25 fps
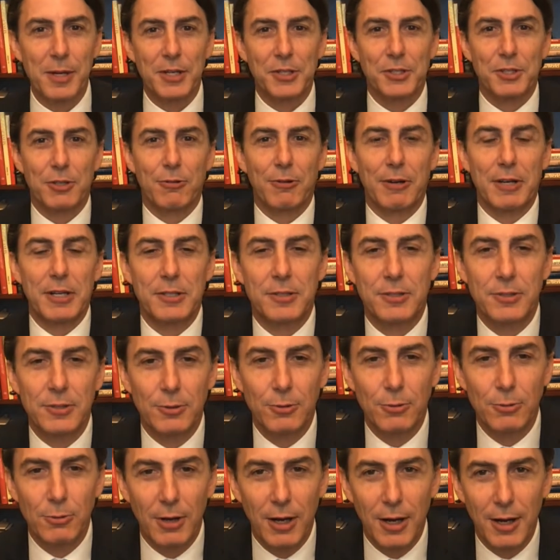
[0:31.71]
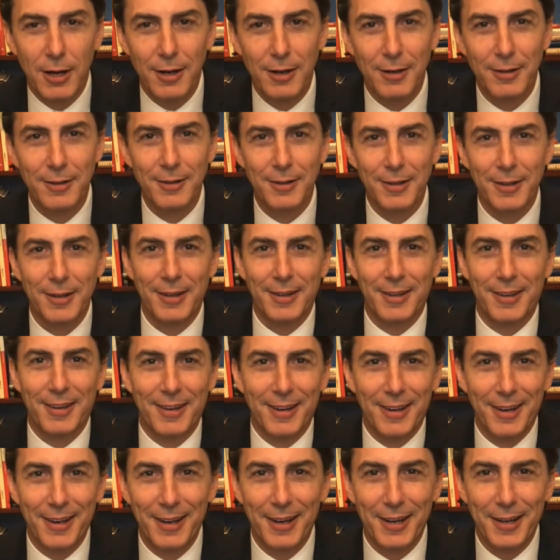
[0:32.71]
It's great to
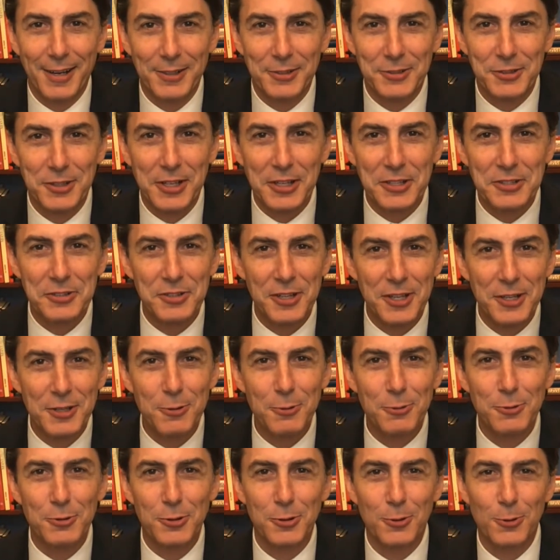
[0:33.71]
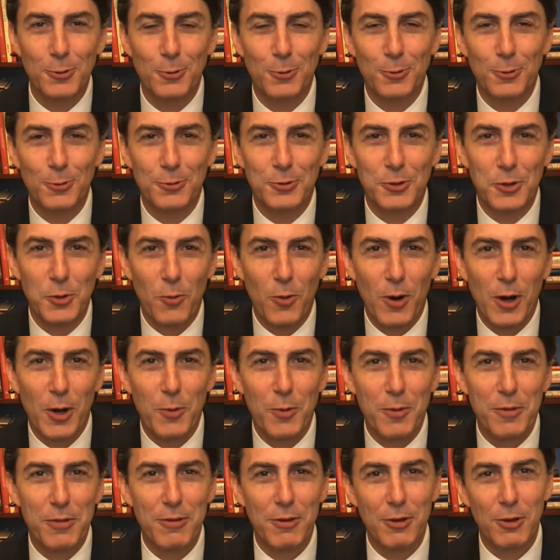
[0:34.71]
continue to
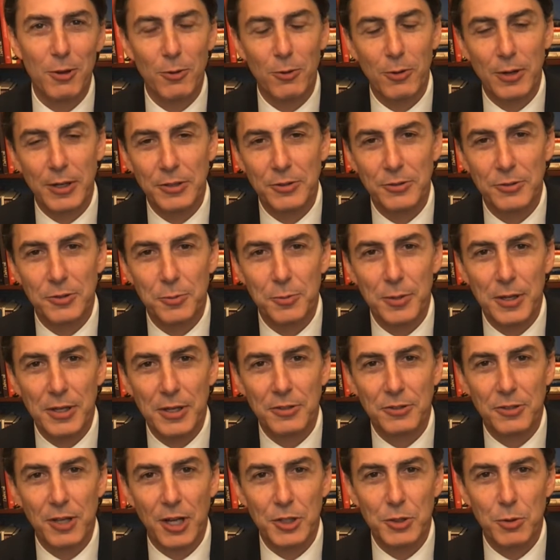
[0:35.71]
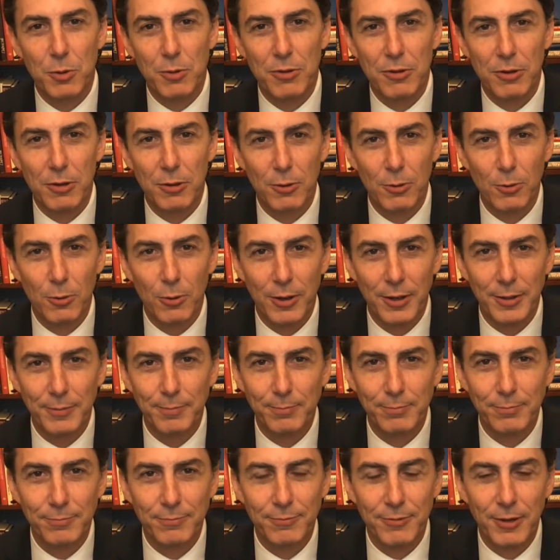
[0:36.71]
work with you and to be in touch with you.
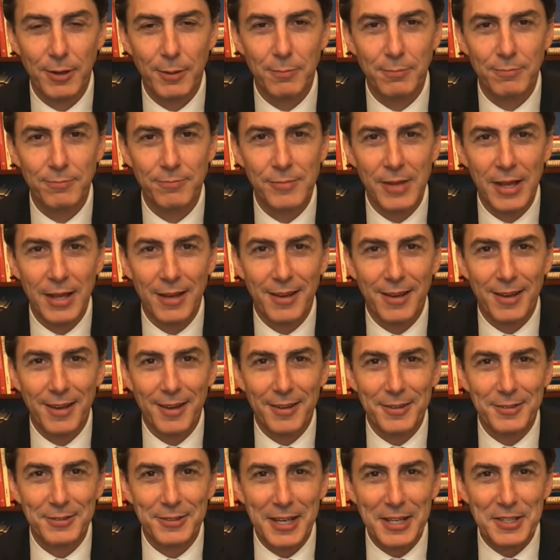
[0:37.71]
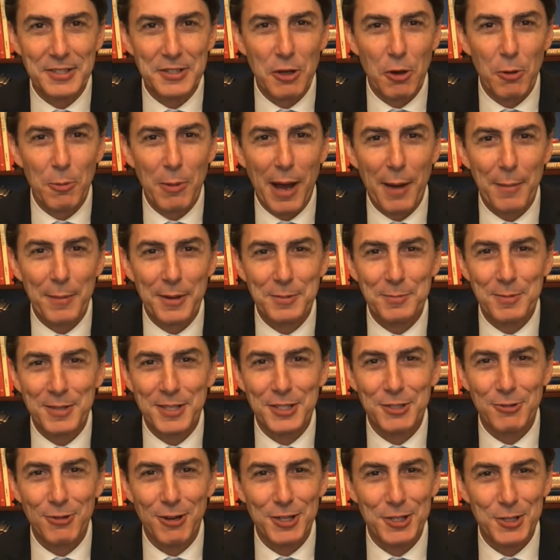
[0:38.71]
And from days in the Obama
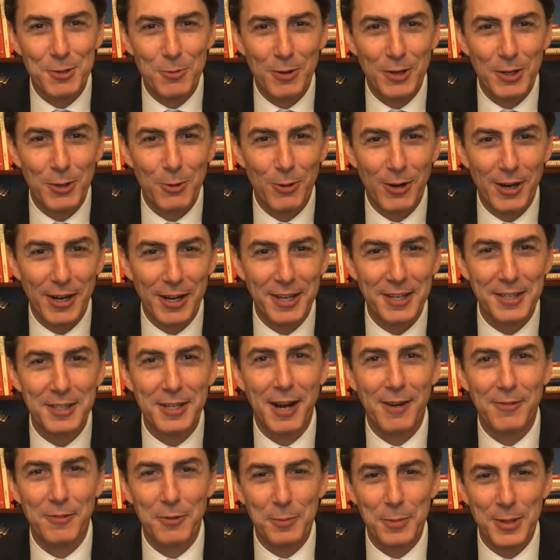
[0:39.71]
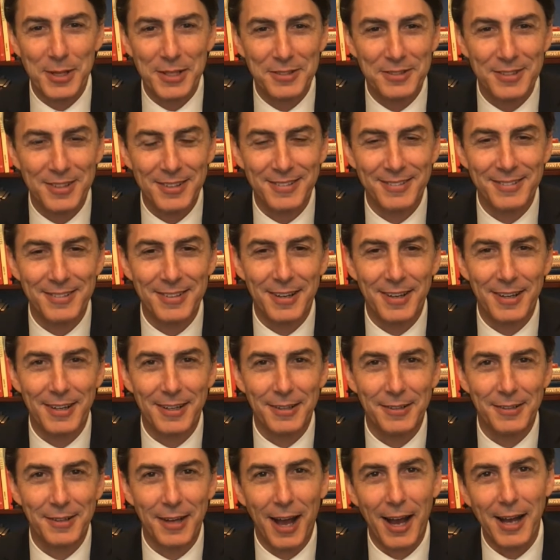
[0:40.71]
administration when you were in government and
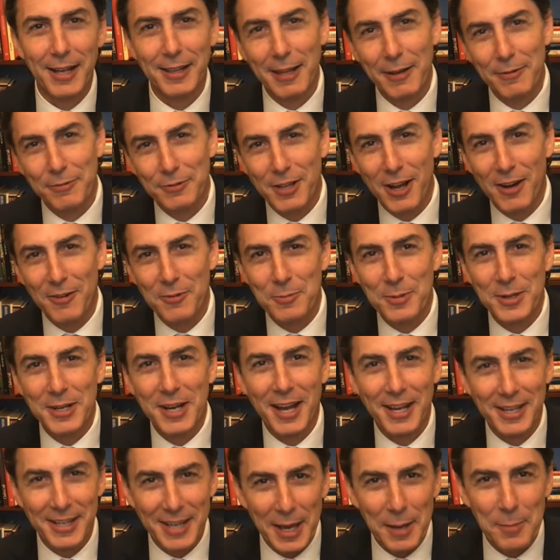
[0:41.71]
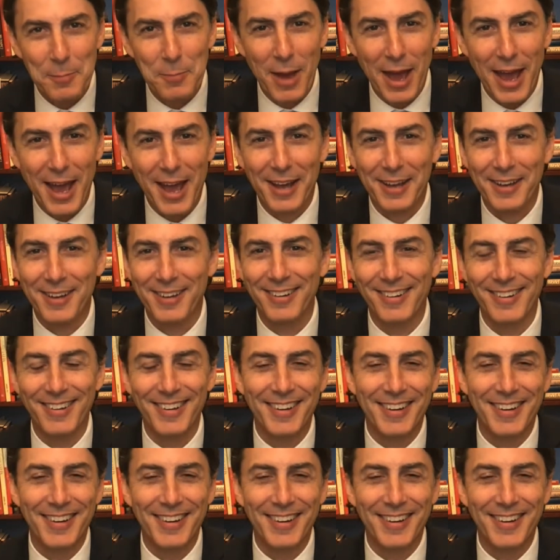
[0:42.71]
I left government, I came back.